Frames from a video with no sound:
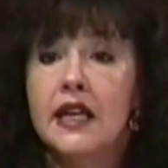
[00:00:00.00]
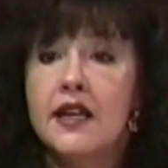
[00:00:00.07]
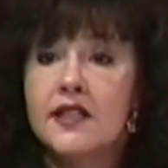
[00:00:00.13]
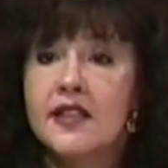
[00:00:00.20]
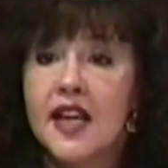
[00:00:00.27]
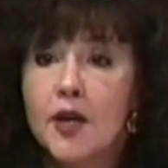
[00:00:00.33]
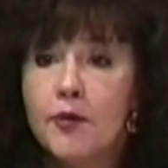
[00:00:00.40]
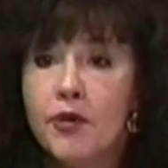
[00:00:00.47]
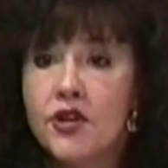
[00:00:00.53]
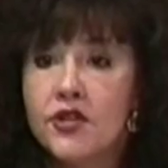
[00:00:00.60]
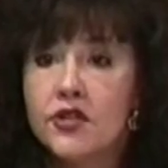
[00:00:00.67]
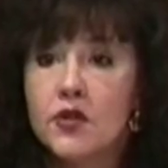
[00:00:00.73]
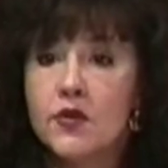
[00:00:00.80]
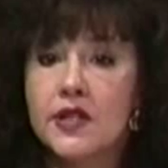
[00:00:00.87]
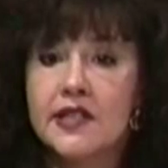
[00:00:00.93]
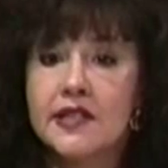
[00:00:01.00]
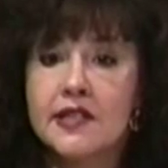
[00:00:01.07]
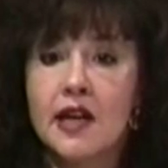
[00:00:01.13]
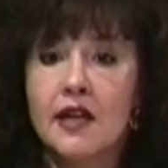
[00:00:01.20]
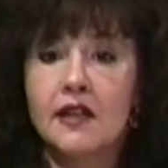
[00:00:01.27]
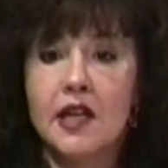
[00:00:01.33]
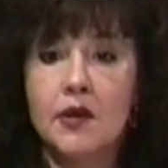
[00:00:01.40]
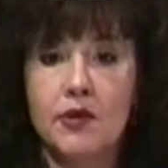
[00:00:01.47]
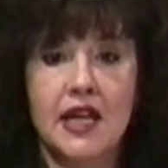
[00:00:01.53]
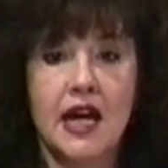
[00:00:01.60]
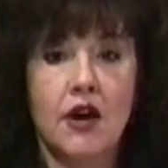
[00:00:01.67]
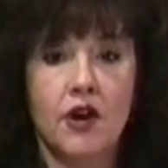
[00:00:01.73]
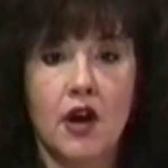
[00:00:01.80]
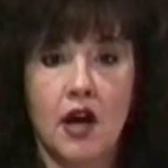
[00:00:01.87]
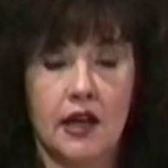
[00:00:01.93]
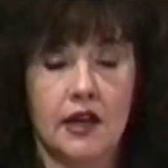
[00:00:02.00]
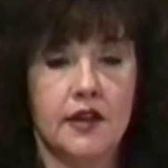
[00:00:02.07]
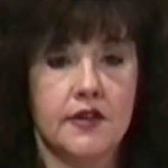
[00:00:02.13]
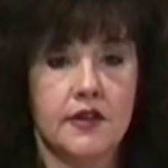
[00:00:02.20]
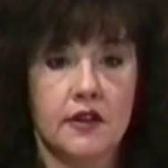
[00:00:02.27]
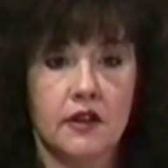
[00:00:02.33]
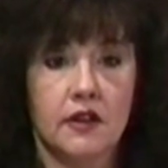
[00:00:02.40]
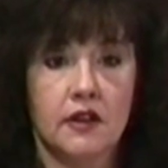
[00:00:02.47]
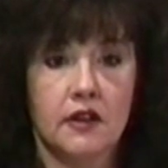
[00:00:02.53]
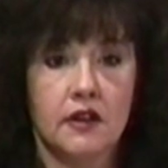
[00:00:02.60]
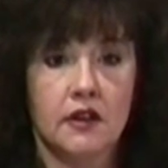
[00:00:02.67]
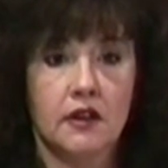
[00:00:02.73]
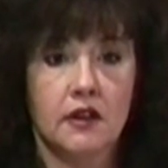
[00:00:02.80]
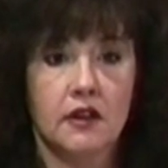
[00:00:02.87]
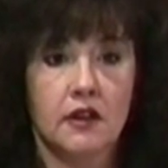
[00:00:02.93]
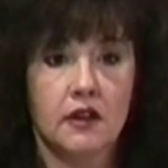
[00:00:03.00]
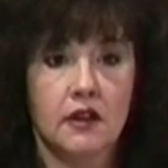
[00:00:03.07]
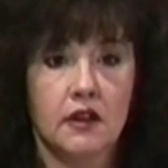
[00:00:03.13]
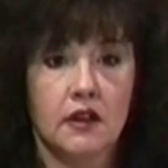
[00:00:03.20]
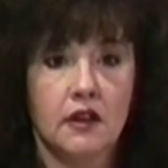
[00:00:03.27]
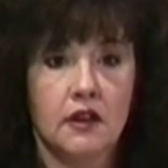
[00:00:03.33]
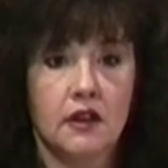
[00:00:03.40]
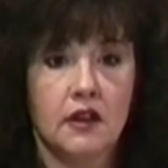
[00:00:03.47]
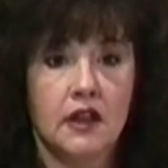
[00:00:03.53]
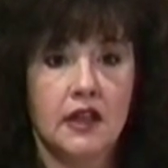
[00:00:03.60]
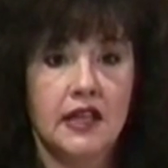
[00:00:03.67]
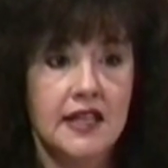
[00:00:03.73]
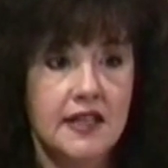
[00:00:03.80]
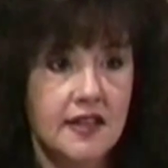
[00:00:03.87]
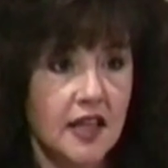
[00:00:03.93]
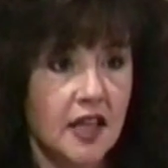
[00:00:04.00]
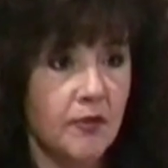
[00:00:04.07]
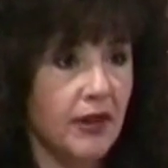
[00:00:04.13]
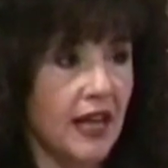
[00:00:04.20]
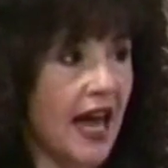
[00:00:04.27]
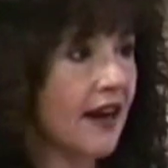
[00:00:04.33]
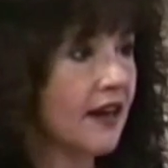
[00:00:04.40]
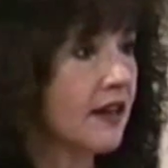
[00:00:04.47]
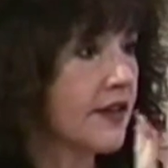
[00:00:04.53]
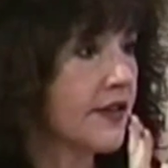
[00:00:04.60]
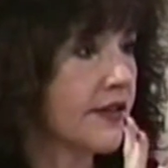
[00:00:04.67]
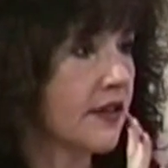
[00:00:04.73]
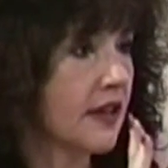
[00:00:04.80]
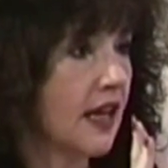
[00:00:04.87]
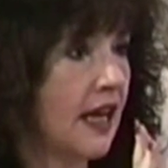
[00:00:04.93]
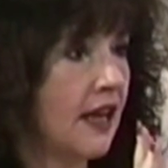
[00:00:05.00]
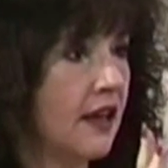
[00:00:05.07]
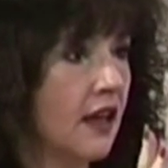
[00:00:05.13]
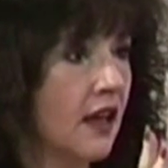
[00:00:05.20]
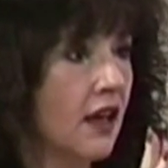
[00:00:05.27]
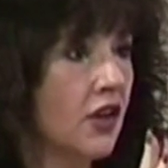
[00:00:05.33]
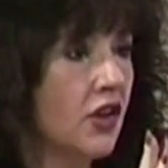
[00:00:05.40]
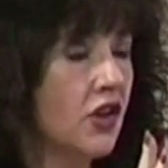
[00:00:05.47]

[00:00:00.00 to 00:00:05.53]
a person who is suddenly without eyes. They see blackness, and